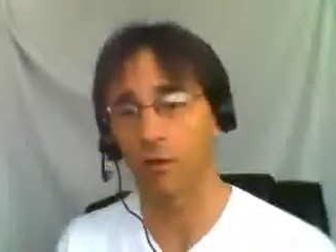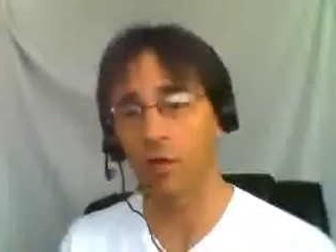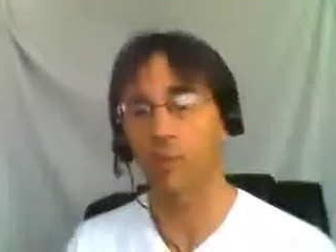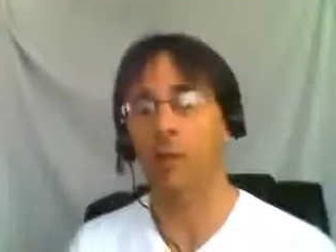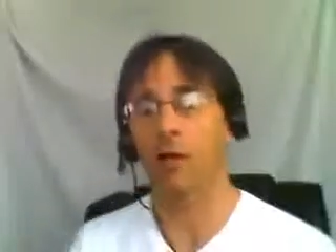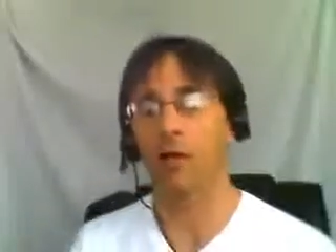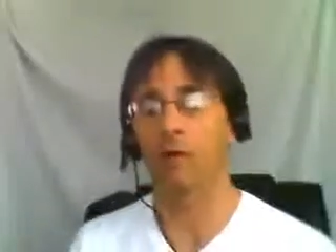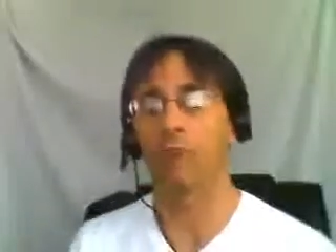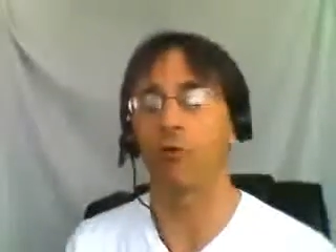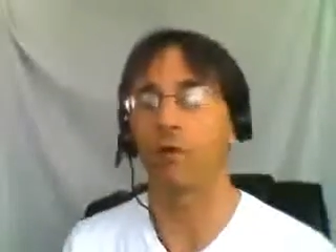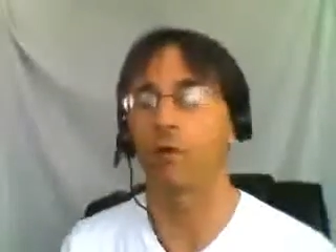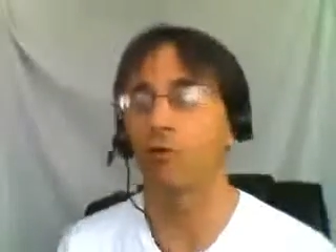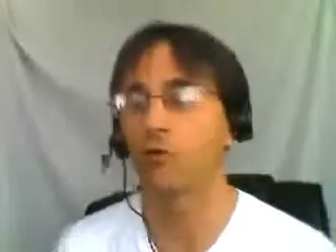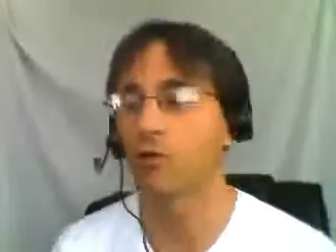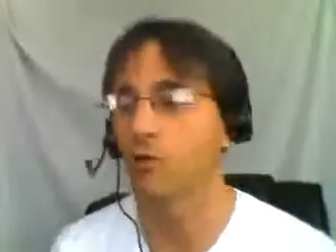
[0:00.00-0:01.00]
that my
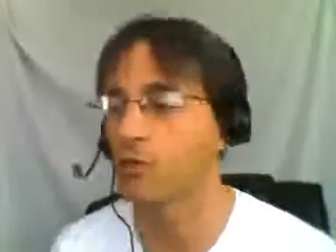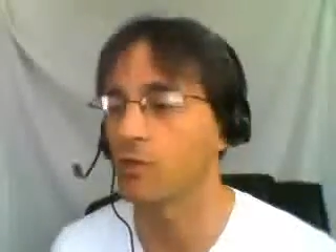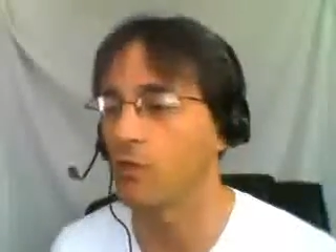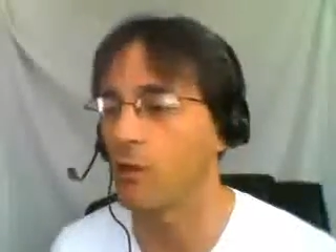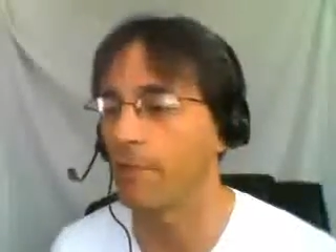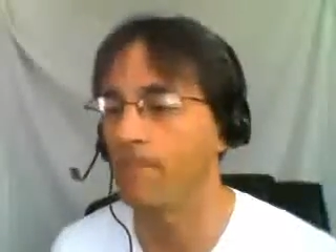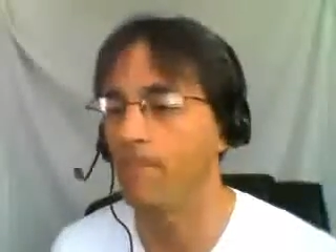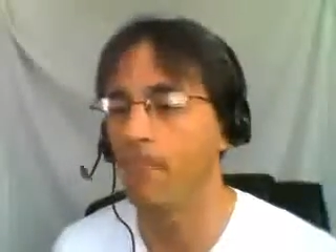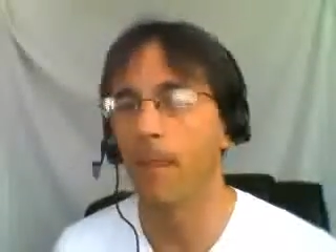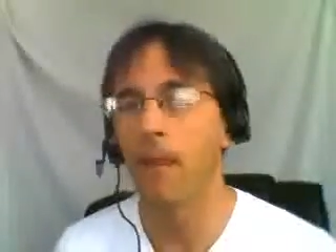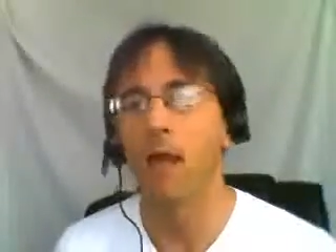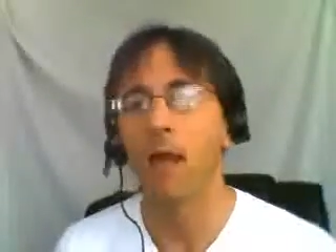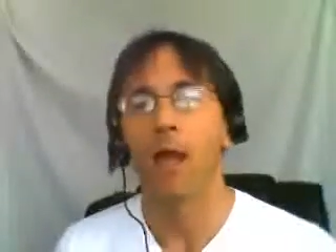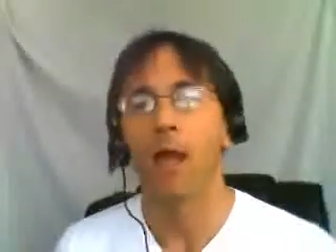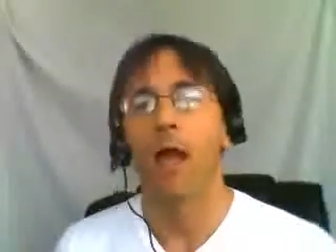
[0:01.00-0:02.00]
radio show is on,
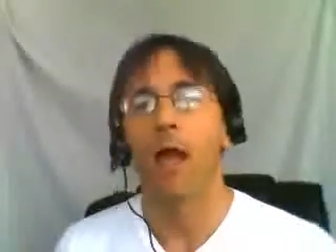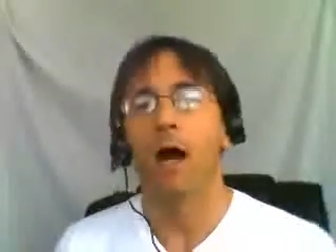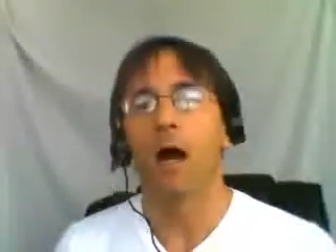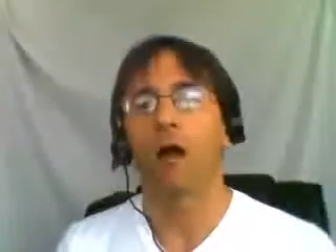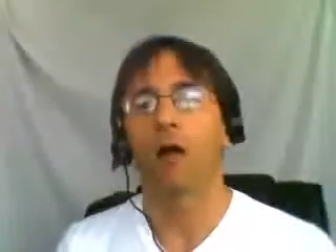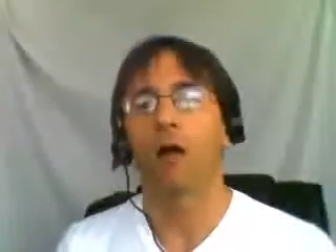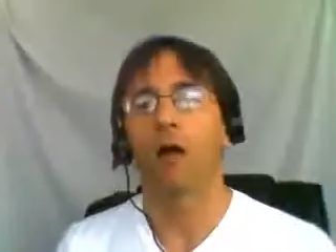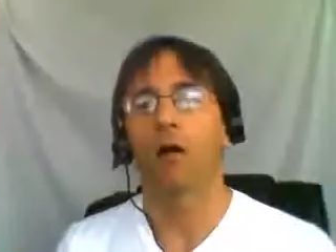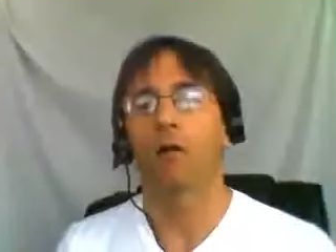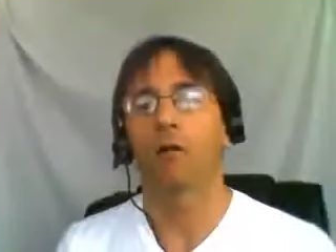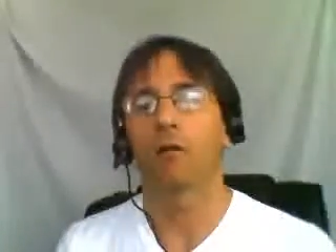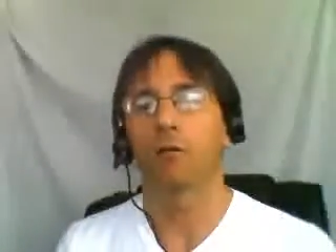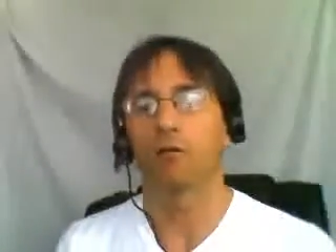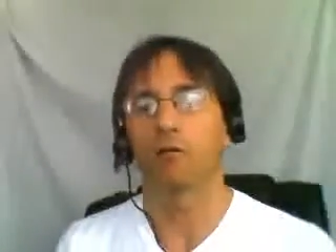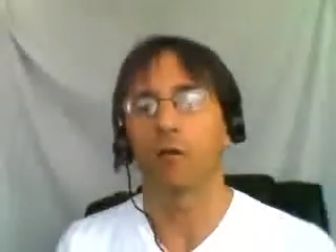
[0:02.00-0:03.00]

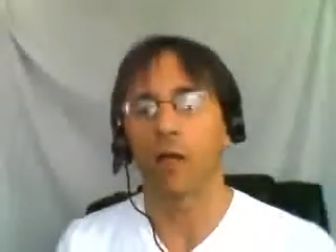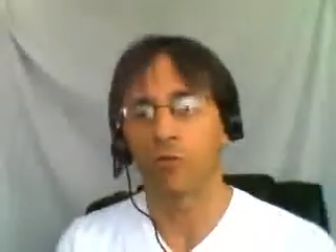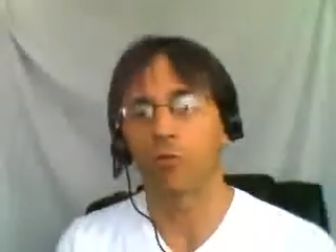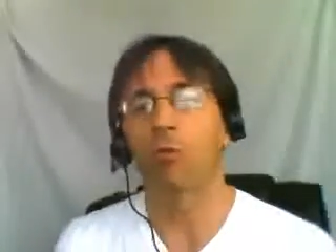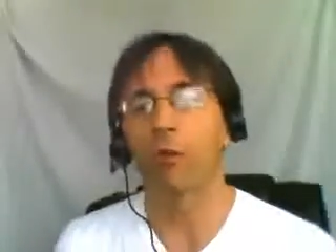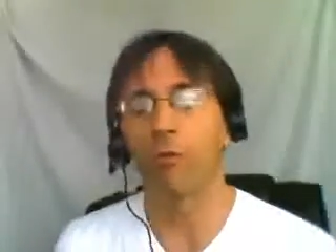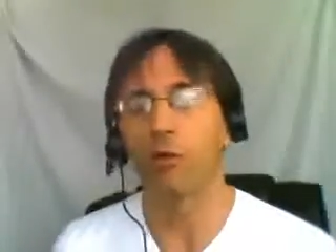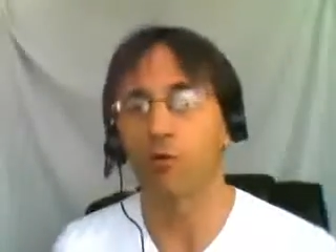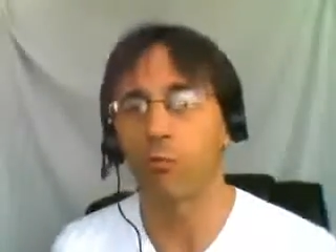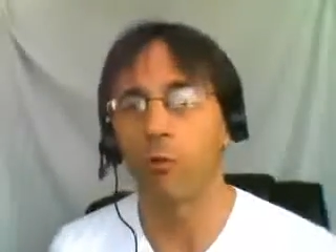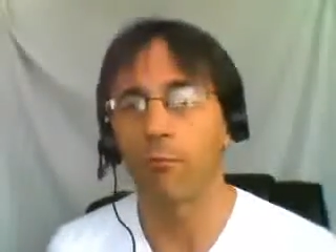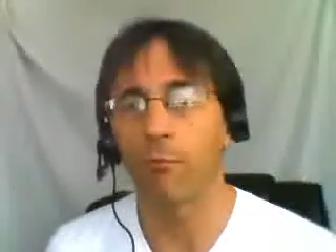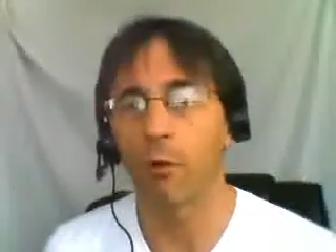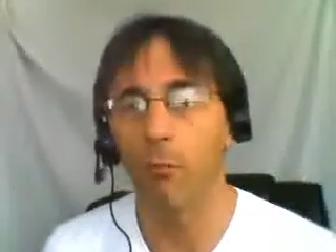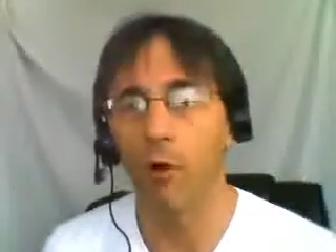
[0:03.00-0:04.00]
that's one of the things
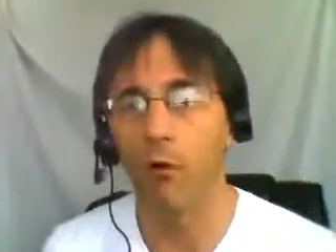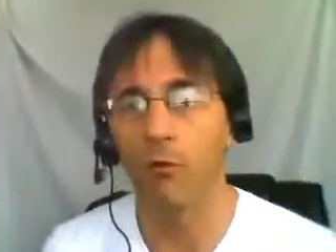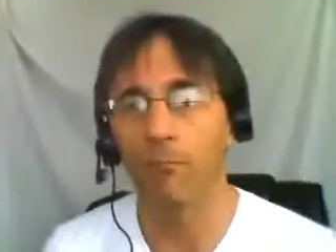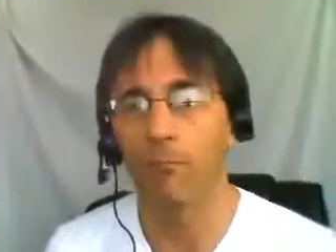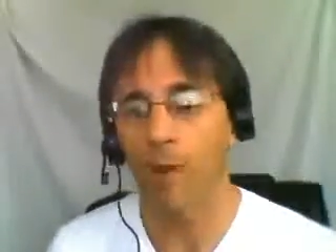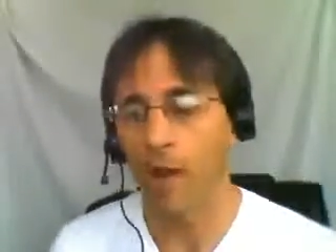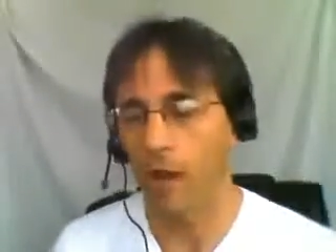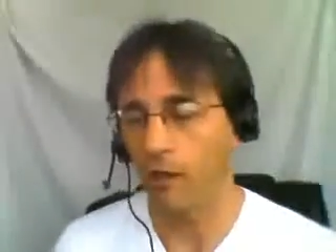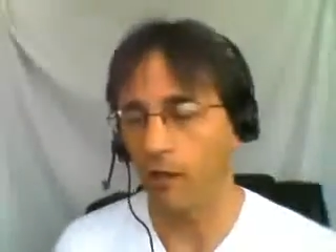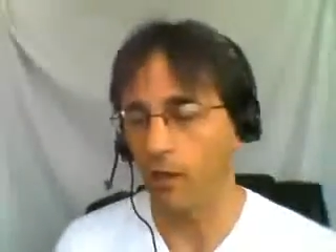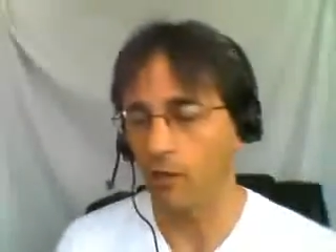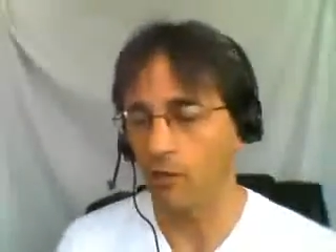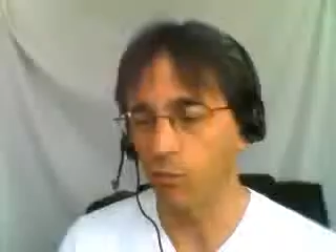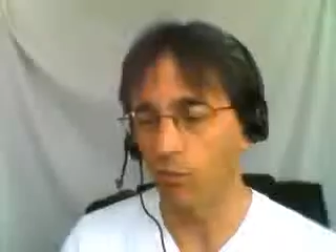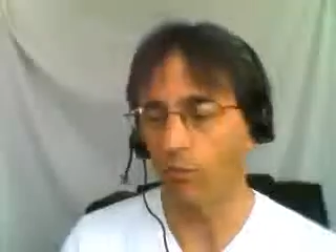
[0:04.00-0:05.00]
we promote, and
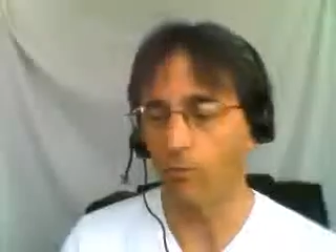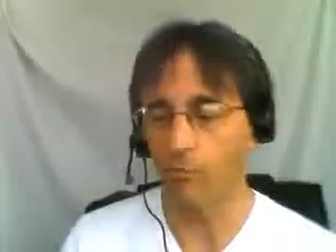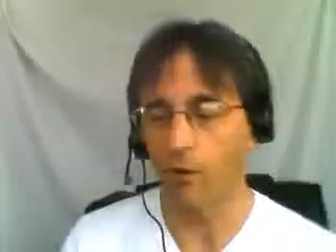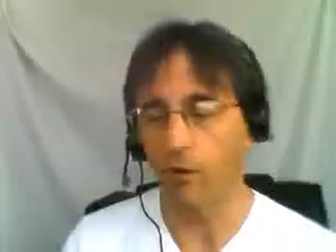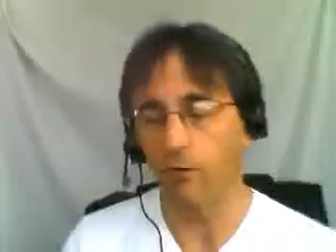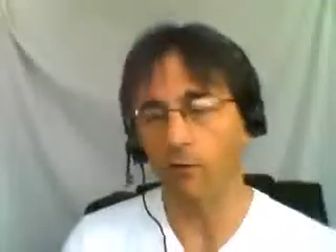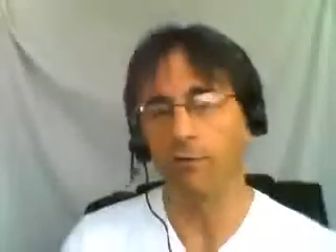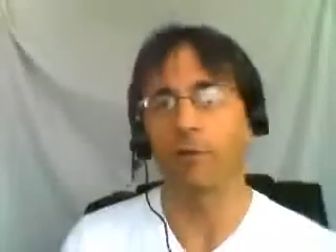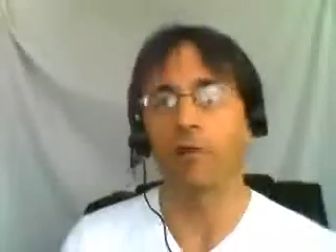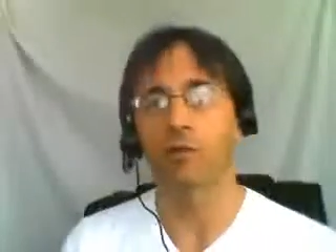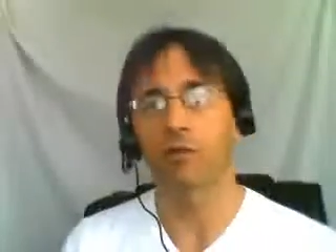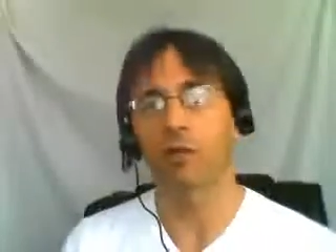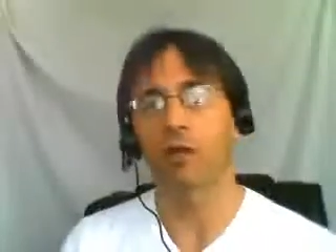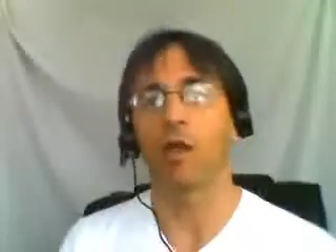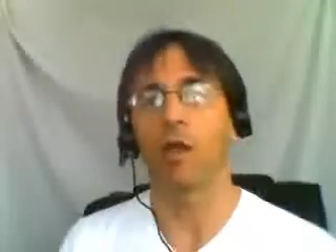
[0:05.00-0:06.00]
it's one of the regular
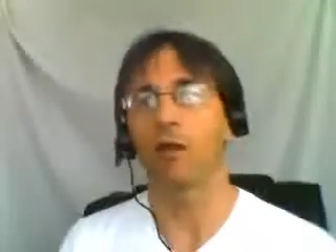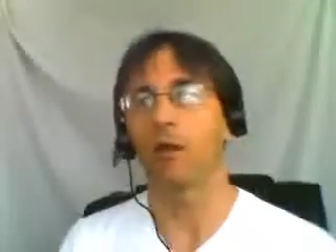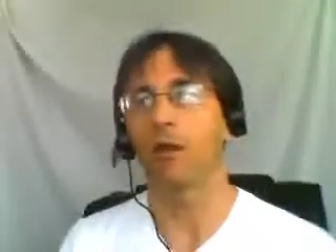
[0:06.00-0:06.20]
things that,